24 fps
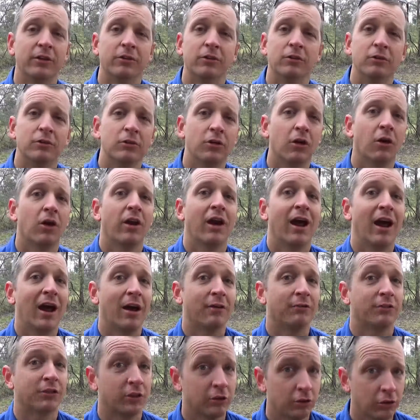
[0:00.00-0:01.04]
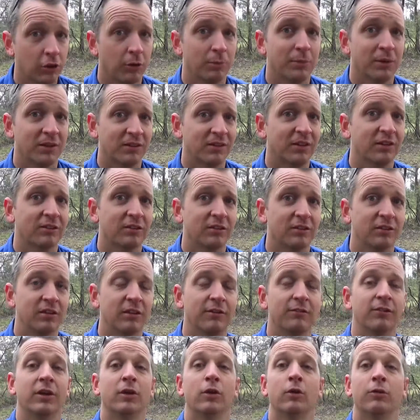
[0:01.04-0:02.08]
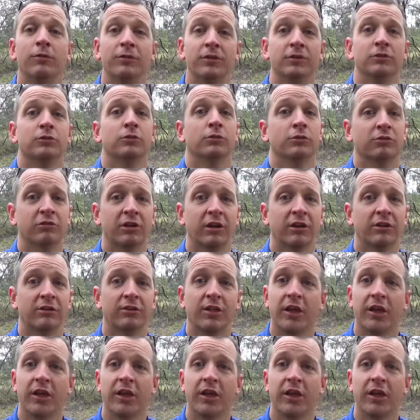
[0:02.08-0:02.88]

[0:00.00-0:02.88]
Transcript: do not have scotopic sensitivity or visual stress.